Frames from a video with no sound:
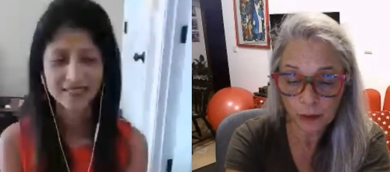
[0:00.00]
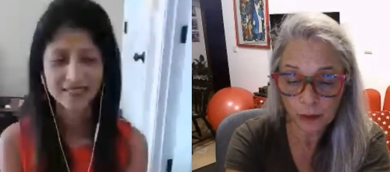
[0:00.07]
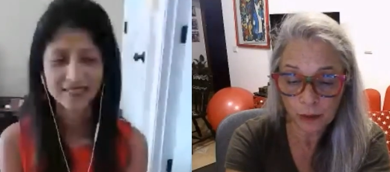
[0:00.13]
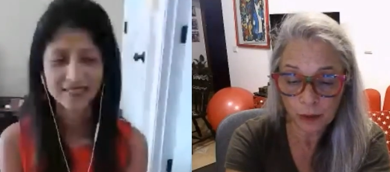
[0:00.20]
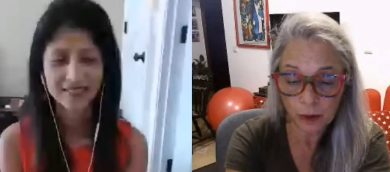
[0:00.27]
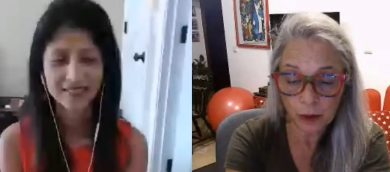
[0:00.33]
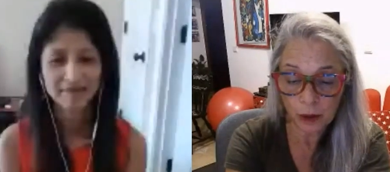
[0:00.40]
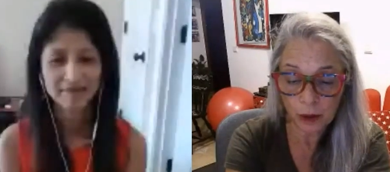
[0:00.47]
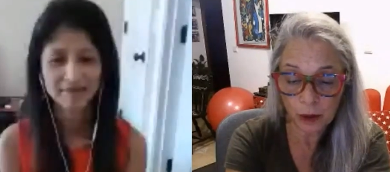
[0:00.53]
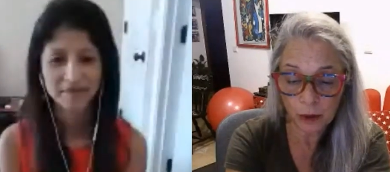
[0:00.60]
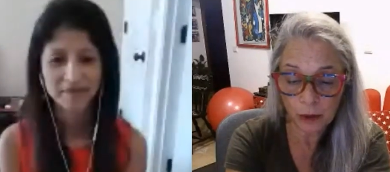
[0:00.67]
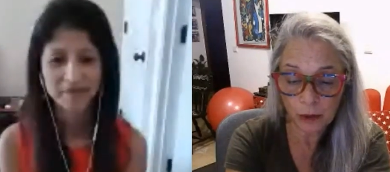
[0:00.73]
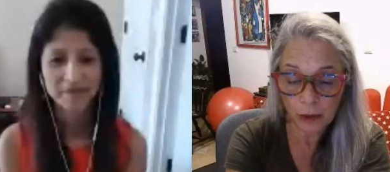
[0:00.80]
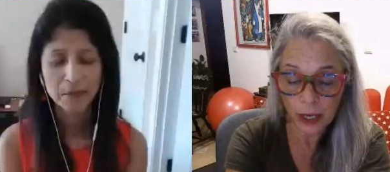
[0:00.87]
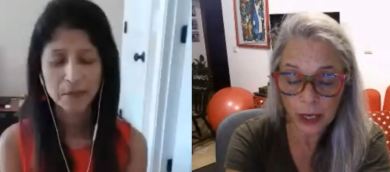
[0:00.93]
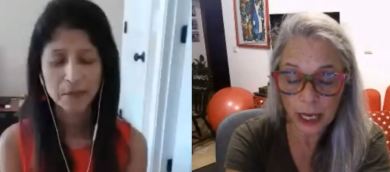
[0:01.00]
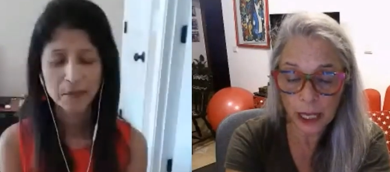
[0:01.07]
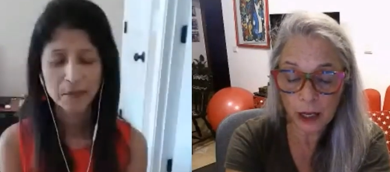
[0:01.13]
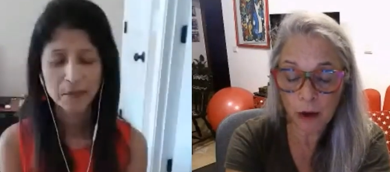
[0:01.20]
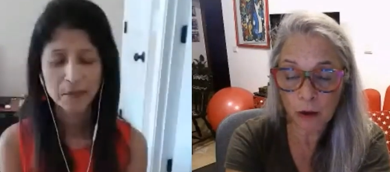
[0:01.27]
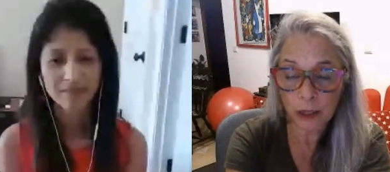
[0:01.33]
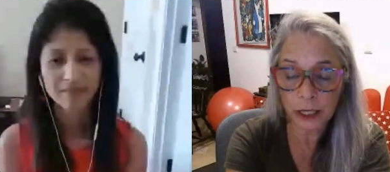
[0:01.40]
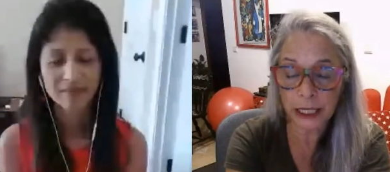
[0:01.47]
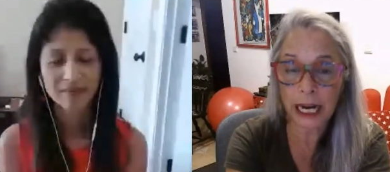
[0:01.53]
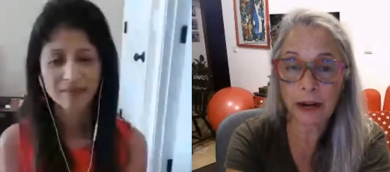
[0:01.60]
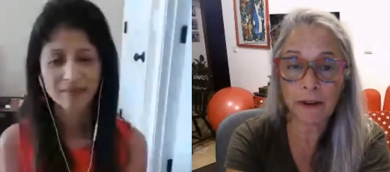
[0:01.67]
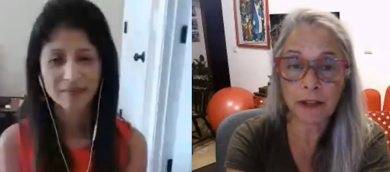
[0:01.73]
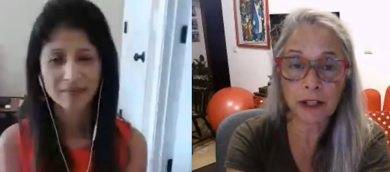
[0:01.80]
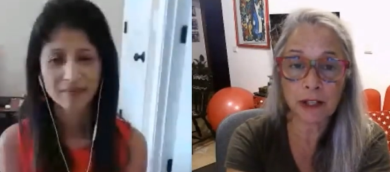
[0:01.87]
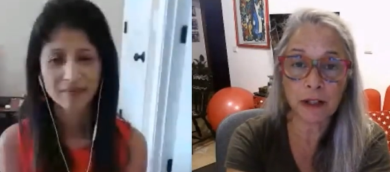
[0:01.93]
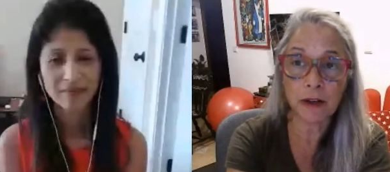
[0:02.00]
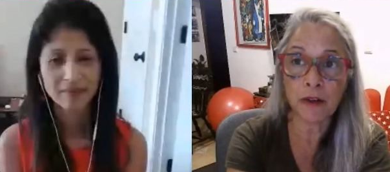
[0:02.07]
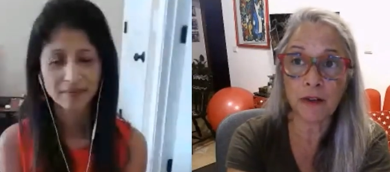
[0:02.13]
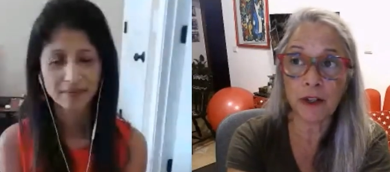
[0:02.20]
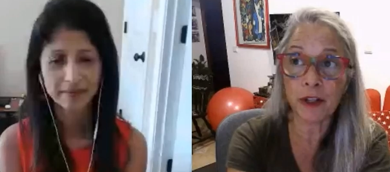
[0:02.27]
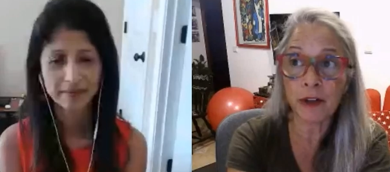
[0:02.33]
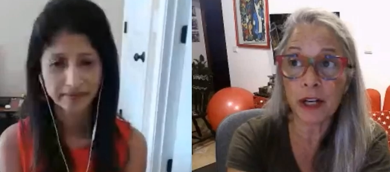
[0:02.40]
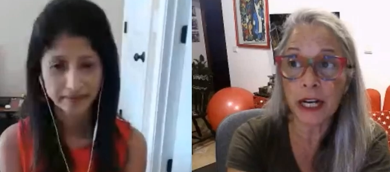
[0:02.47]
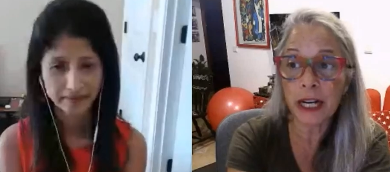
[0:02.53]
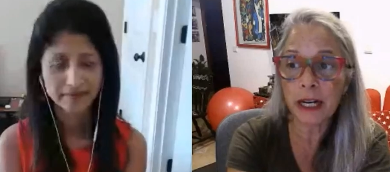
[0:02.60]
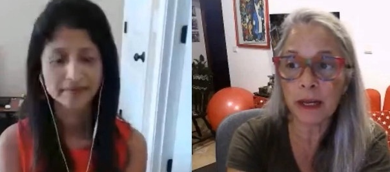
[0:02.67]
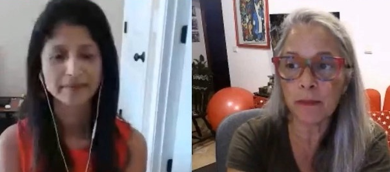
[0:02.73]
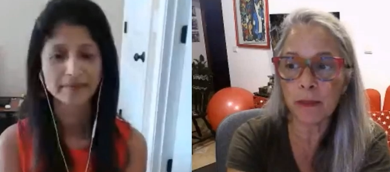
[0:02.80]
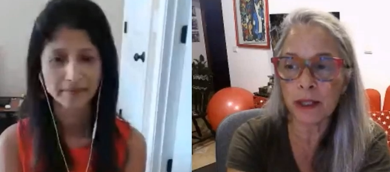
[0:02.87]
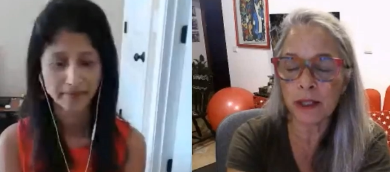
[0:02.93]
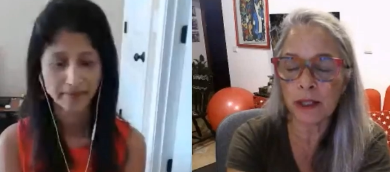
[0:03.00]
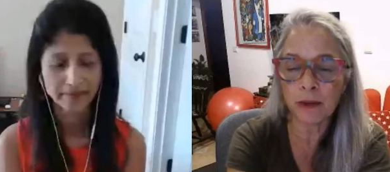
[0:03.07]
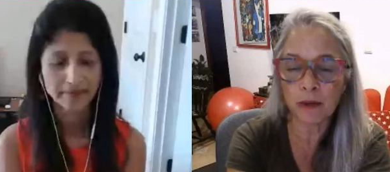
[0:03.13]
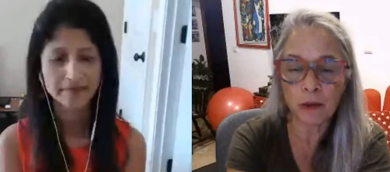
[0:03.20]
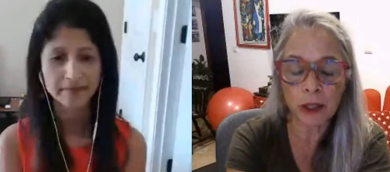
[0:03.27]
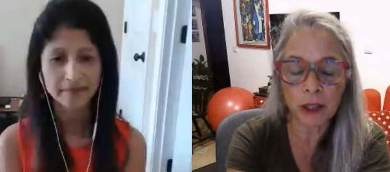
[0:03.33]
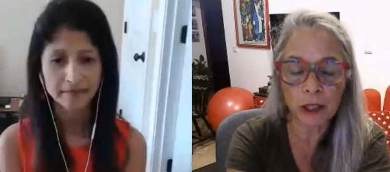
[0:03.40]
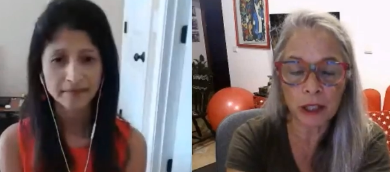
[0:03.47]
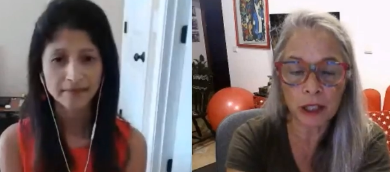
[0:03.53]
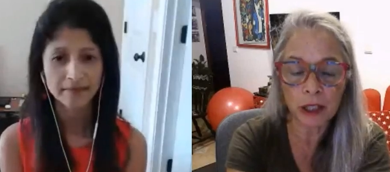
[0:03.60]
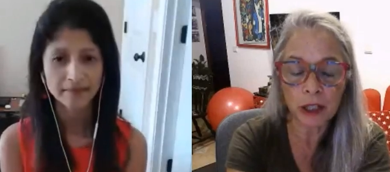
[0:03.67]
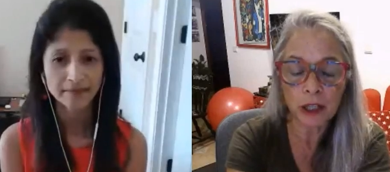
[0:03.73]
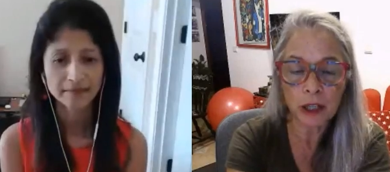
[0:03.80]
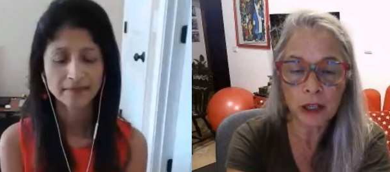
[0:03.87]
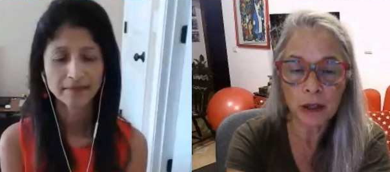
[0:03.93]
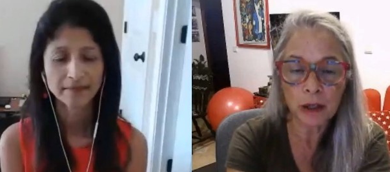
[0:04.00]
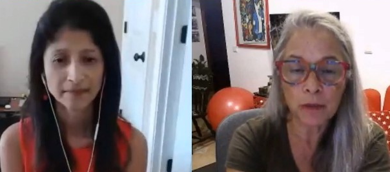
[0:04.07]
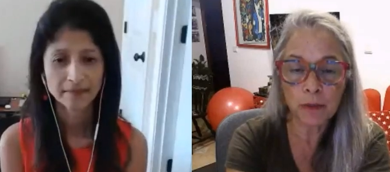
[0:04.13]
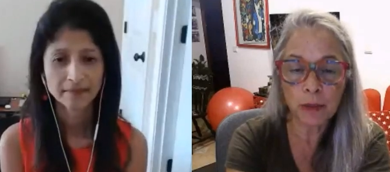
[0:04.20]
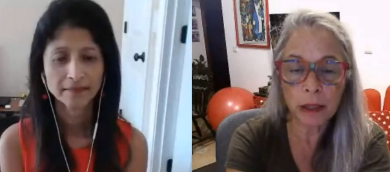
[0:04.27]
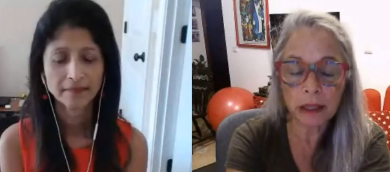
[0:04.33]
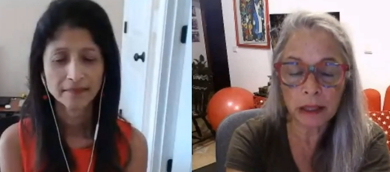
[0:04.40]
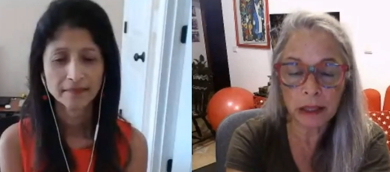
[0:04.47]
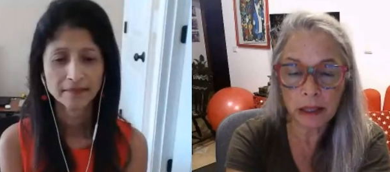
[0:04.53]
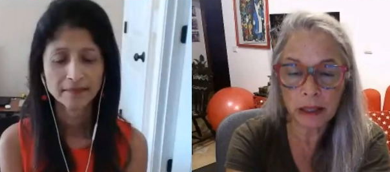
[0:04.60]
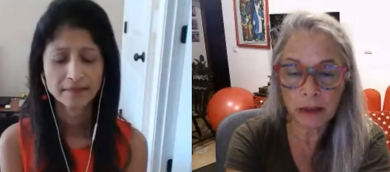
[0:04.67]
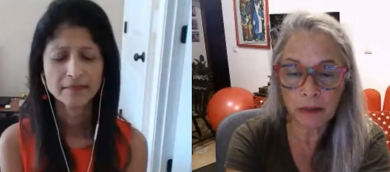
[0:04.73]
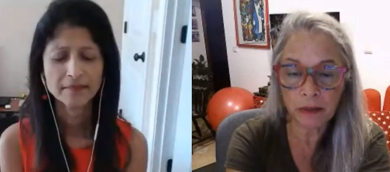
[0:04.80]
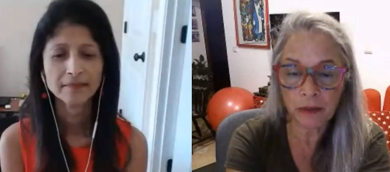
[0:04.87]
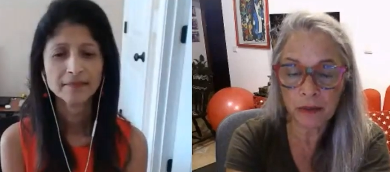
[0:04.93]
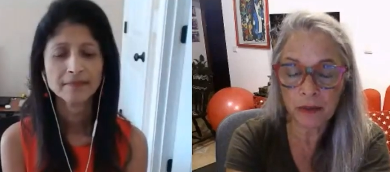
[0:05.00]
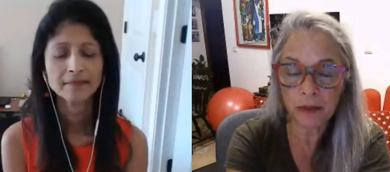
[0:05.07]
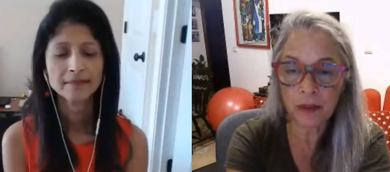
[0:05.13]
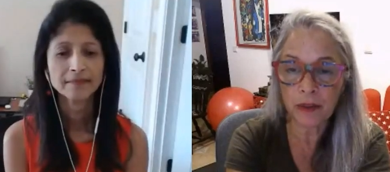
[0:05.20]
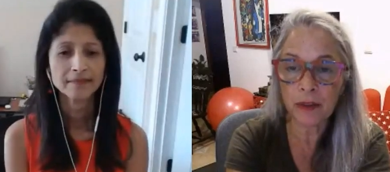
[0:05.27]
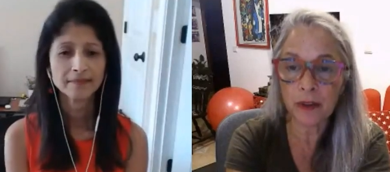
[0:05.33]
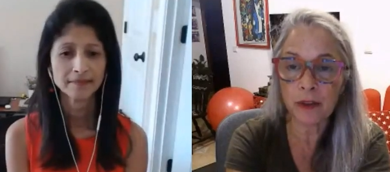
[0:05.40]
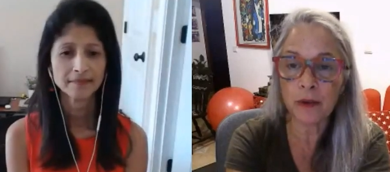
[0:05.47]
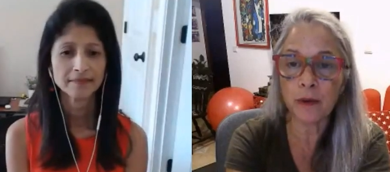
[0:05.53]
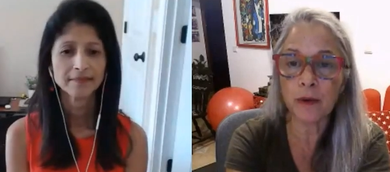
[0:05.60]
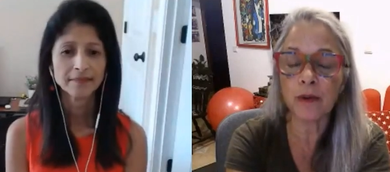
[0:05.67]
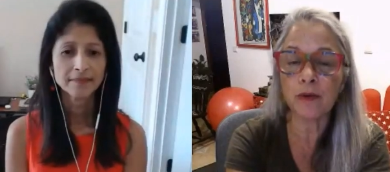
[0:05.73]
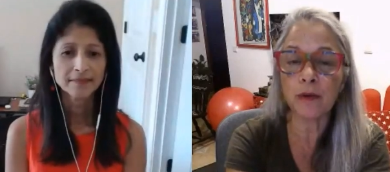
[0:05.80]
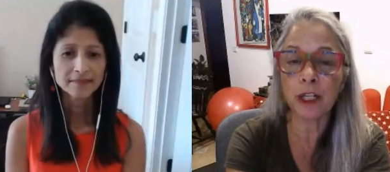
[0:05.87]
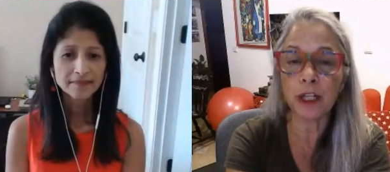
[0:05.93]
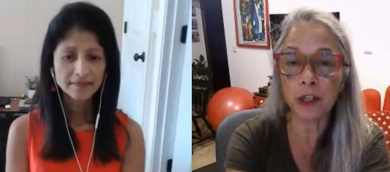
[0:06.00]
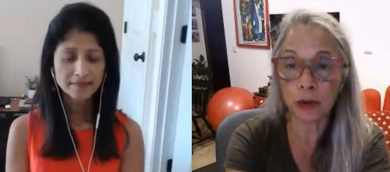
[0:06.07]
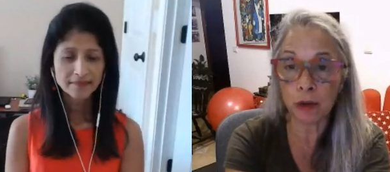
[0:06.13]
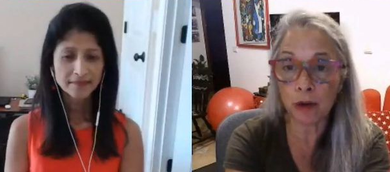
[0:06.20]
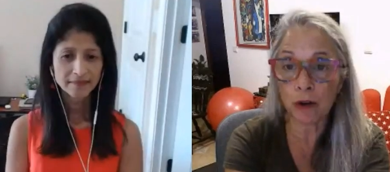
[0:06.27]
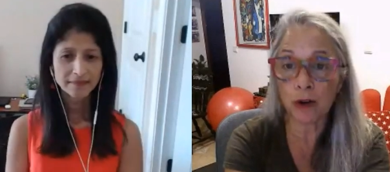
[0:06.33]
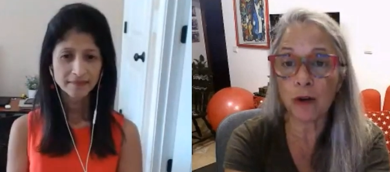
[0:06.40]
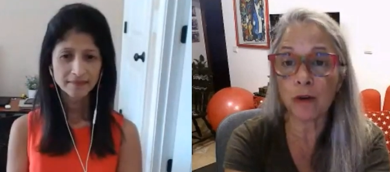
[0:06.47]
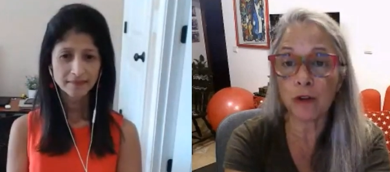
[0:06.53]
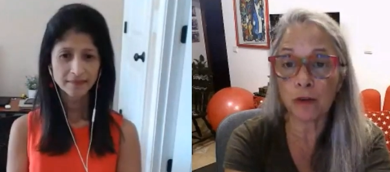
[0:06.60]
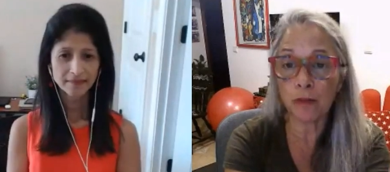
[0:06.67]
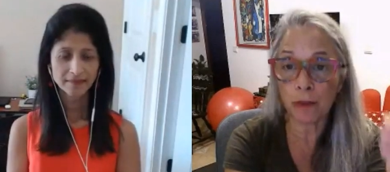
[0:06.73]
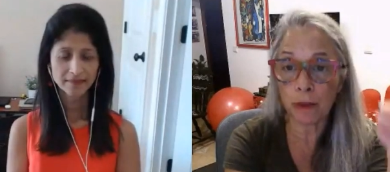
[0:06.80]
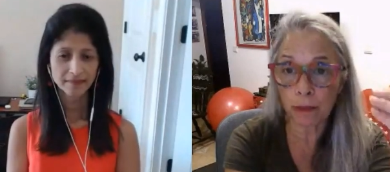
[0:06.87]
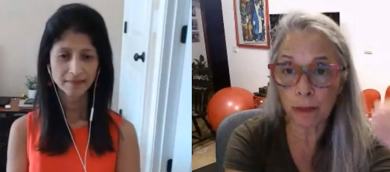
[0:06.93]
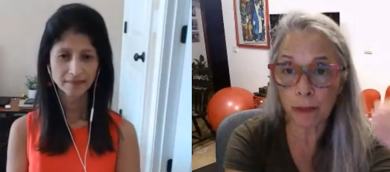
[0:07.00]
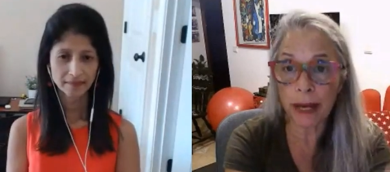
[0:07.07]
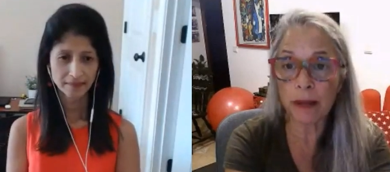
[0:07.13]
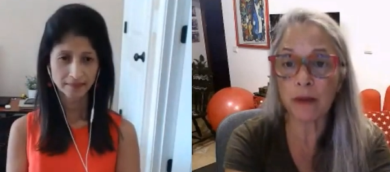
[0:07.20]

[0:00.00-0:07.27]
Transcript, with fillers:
Speaker 1: you know, not like hold a carrot stick over your head, but to really believe that you could reach your goals, but make the